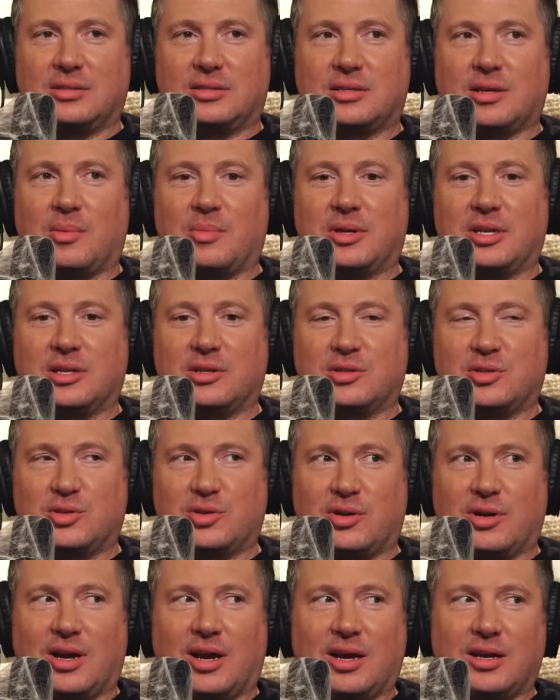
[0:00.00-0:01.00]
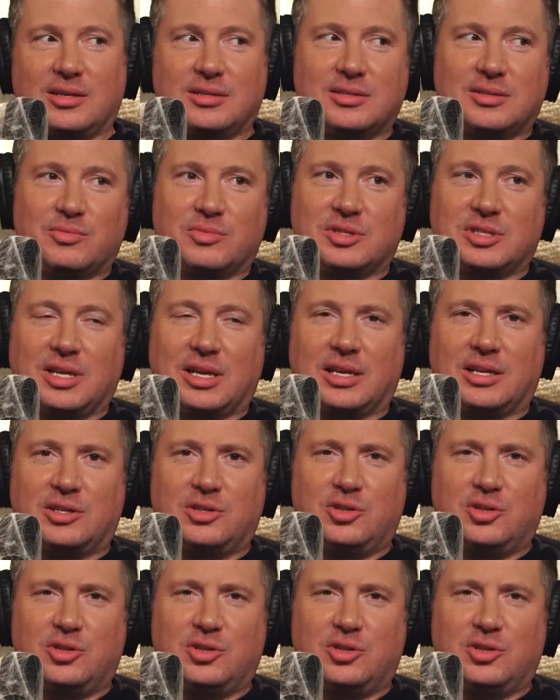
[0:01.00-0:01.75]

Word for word: somebody in junior high was like,